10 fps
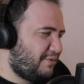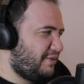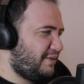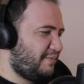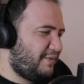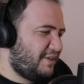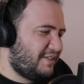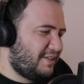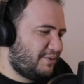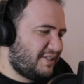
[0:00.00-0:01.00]
because
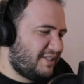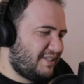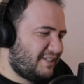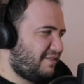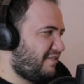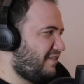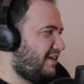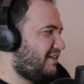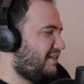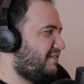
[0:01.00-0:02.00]
there was this
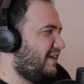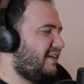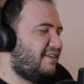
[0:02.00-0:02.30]
effect, right?